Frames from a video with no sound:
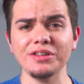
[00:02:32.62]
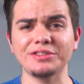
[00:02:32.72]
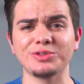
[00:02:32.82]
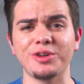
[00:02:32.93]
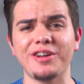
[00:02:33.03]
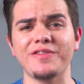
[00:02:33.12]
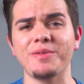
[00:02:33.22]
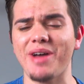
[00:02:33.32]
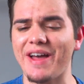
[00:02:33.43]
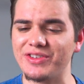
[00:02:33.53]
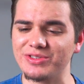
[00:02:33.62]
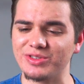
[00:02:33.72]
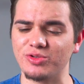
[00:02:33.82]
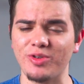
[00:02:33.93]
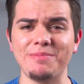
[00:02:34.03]
So right off the bat, there's a
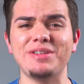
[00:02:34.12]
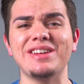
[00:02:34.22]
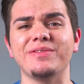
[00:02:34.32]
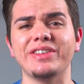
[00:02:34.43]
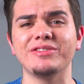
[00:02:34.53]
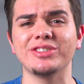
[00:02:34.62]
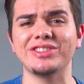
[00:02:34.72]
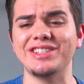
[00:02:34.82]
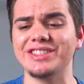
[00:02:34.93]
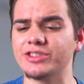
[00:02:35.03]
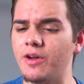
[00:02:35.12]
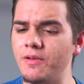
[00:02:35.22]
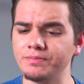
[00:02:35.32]
great peanut flavor to these.